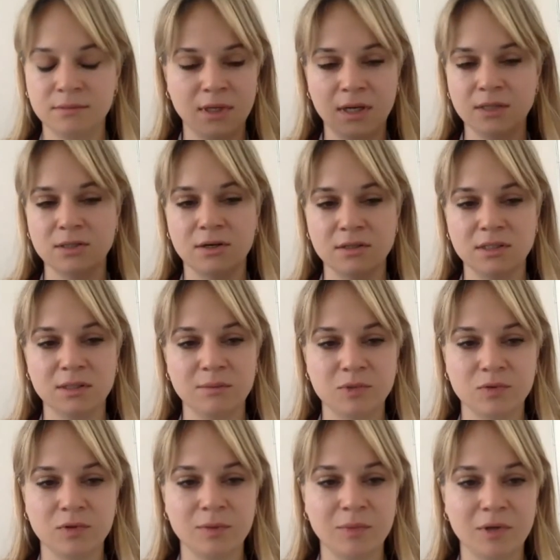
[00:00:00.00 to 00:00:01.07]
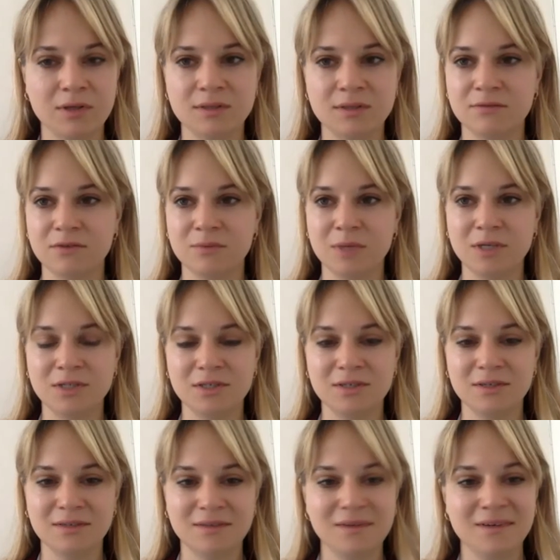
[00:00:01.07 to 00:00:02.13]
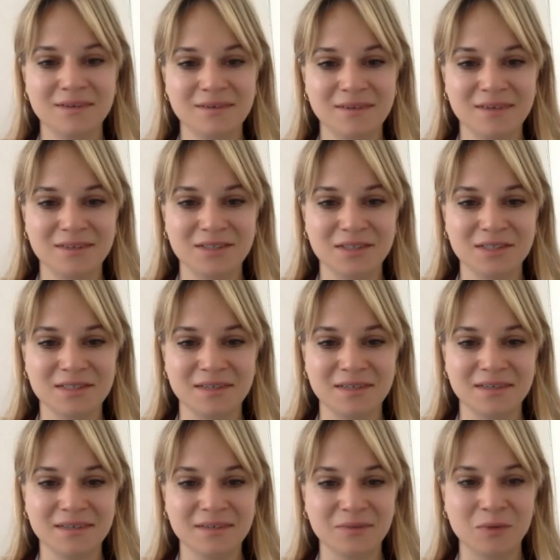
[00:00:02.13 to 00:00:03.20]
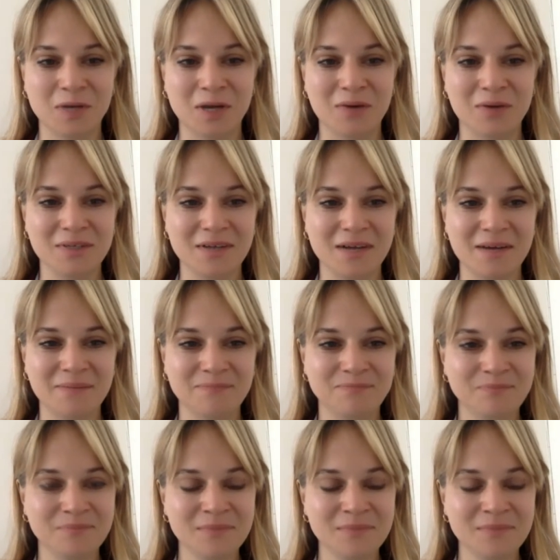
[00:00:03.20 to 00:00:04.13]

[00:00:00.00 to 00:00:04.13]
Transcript: it's hard to absorb all this information in just a 1 hour time.